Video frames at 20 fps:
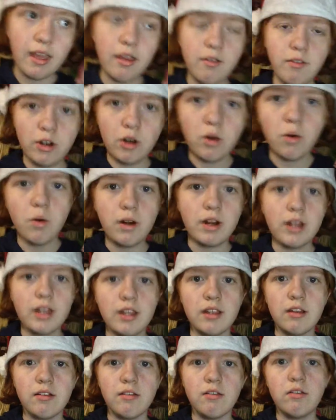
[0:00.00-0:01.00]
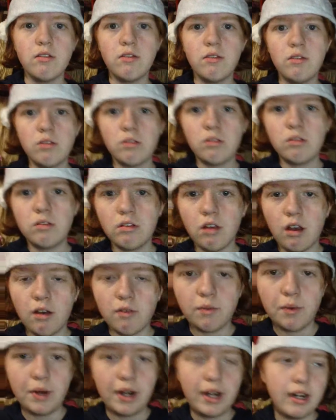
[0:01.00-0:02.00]
recording
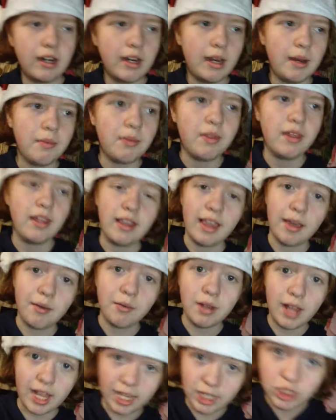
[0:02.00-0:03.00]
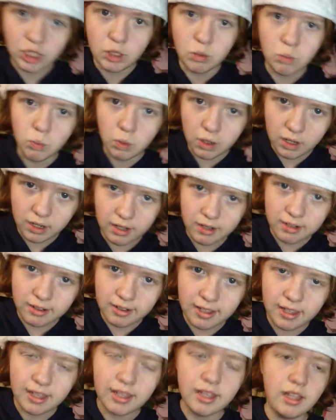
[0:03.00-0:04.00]
software type thing that will actually
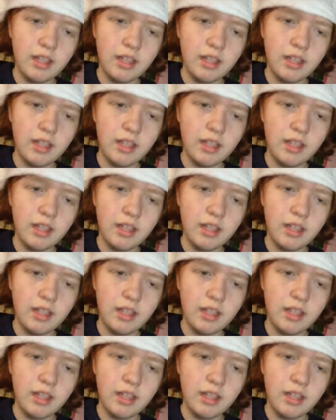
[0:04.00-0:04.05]
work.